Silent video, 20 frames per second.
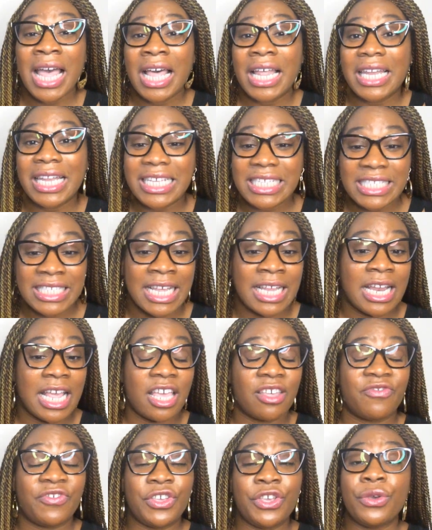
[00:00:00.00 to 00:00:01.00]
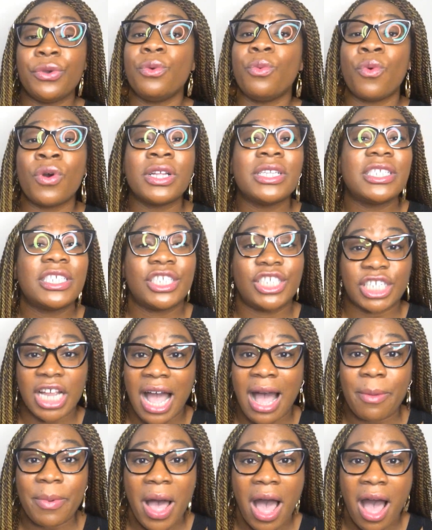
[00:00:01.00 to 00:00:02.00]
Listen, if you want to
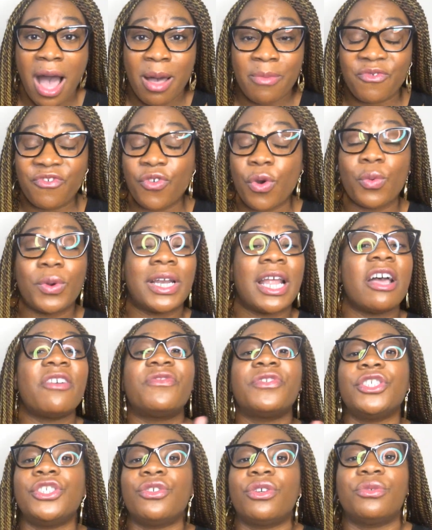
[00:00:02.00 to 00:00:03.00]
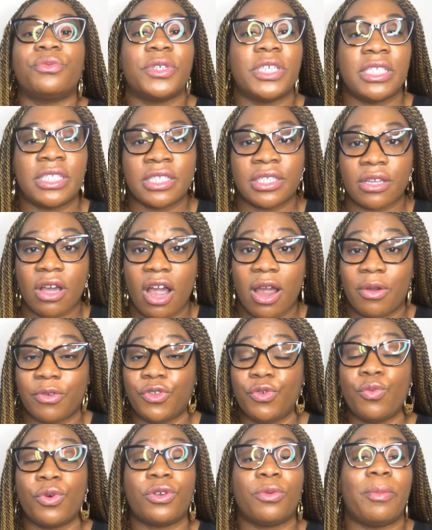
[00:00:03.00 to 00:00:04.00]
job hop for whatever your reasons are,
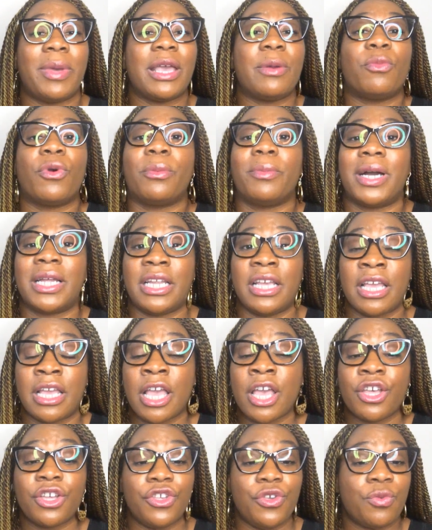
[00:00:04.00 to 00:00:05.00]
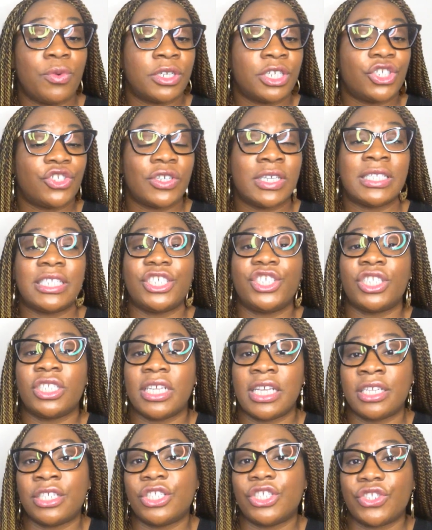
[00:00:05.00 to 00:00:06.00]
you want to make more money, you want to transition
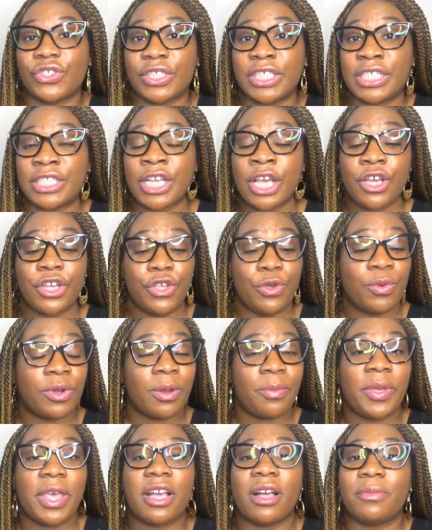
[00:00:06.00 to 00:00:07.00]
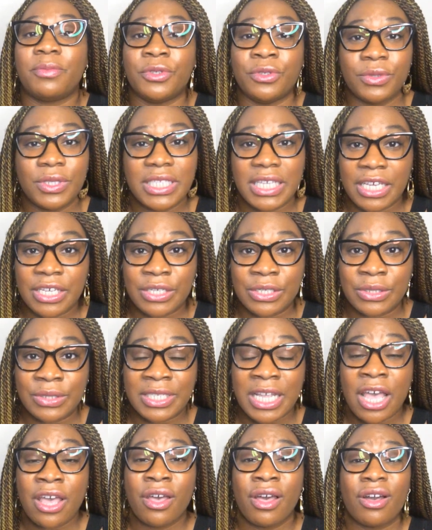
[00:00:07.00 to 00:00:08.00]
industries, you want to pick up new
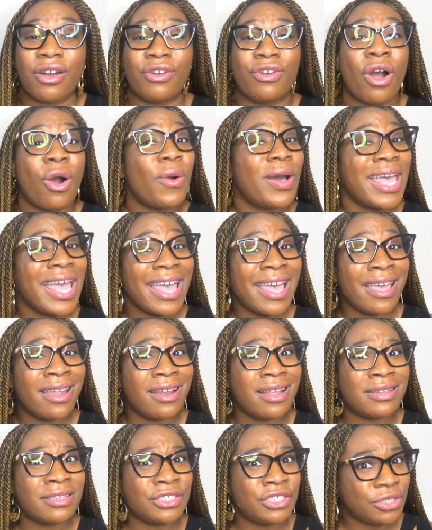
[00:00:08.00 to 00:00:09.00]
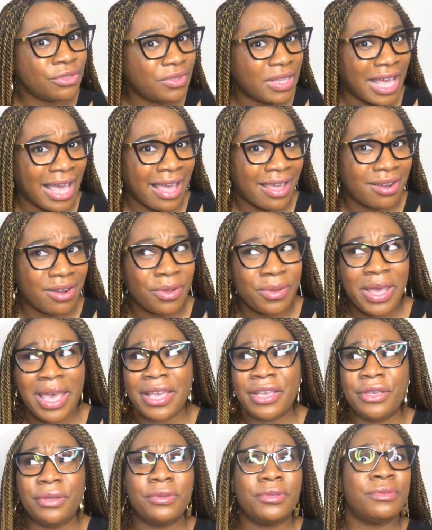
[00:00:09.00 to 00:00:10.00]
skills, go ahead and do that,
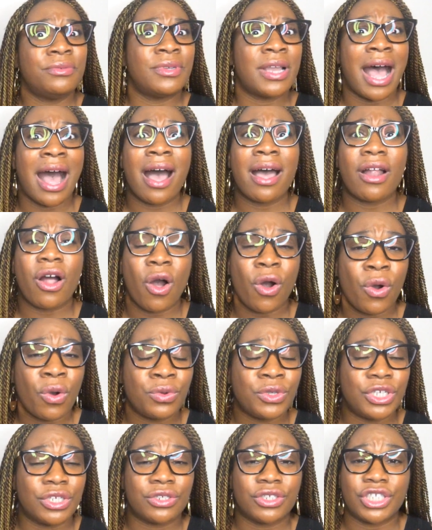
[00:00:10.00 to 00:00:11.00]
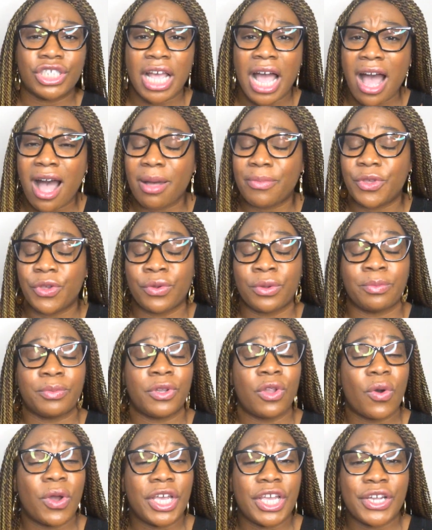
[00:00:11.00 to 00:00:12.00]
okay? You do not owe your job, your
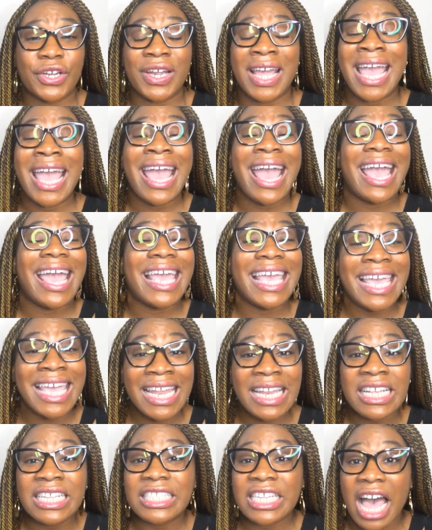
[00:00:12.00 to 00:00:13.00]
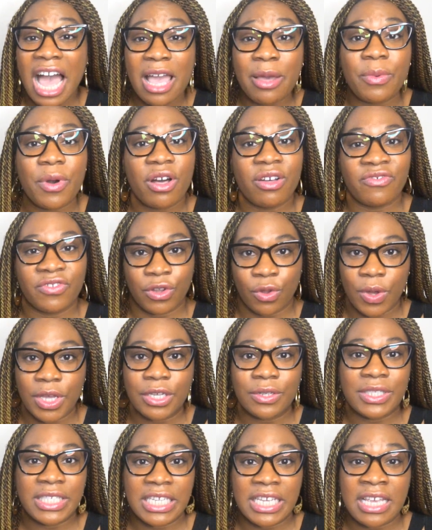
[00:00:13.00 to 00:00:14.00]
employer, any type of
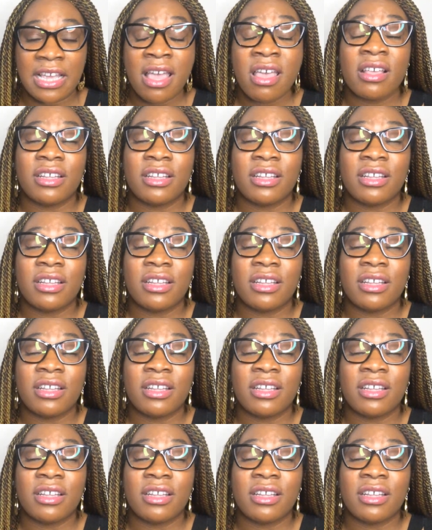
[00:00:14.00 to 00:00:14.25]
loyalty.